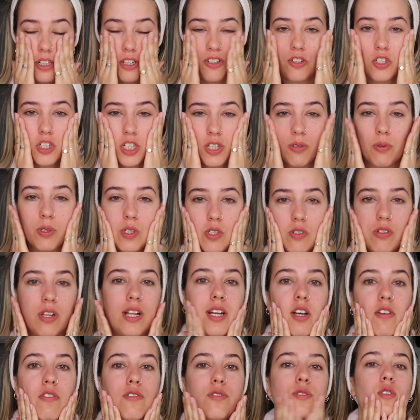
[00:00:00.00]
usually will do
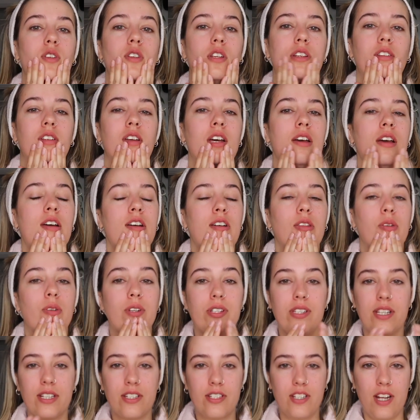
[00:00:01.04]
like a full
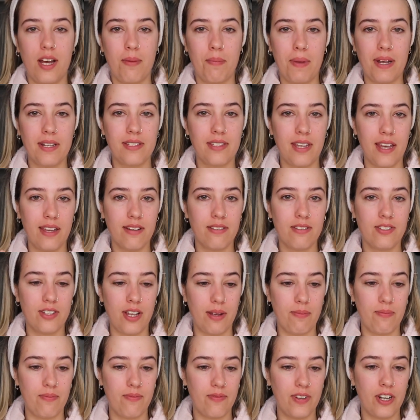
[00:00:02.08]
360 on my skin,
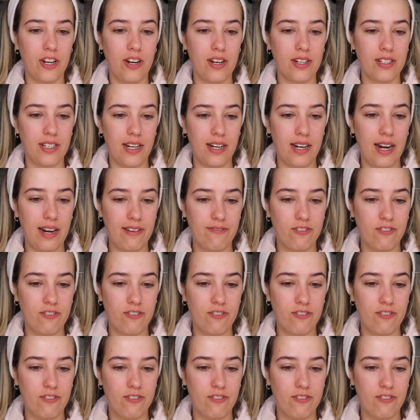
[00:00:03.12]
so I'm very excited.